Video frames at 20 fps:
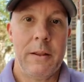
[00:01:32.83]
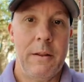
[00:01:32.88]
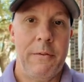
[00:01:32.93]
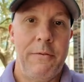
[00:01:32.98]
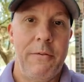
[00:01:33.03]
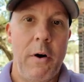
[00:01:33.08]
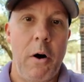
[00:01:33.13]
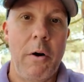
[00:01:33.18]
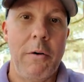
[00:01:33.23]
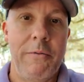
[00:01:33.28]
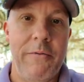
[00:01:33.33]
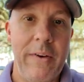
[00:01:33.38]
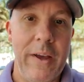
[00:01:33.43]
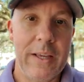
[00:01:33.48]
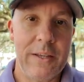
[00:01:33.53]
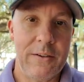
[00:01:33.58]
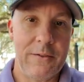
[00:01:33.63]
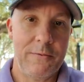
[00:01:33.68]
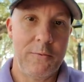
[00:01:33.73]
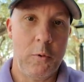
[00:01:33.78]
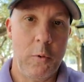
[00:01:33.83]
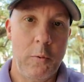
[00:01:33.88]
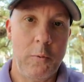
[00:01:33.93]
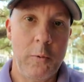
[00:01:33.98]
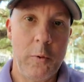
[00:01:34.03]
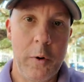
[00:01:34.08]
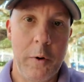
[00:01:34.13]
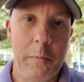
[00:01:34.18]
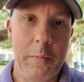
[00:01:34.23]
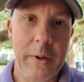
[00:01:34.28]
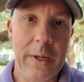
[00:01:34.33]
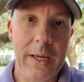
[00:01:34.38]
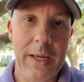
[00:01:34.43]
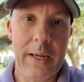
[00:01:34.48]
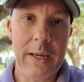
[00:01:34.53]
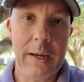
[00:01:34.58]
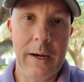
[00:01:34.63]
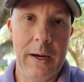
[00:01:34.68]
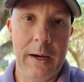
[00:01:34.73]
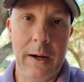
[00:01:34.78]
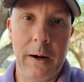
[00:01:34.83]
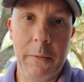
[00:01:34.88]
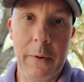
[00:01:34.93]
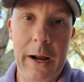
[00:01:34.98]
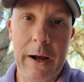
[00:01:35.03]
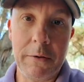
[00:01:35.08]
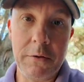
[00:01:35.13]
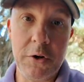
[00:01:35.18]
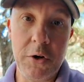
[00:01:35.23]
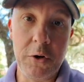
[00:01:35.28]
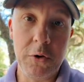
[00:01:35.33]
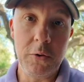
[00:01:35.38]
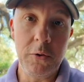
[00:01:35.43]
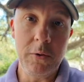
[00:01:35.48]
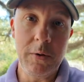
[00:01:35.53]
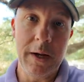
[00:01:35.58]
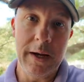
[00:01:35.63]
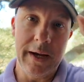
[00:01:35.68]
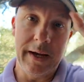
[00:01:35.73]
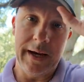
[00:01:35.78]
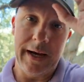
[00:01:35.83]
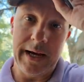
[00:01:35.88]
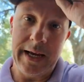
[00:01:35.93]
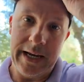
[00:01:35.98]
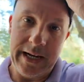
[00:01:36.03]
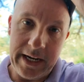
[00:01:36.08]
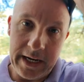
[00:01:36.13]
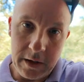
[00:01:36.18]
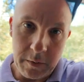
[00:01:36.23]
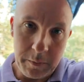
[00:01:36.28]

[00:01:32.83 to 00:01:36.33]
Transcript: The fall festival will be around noon, uh, and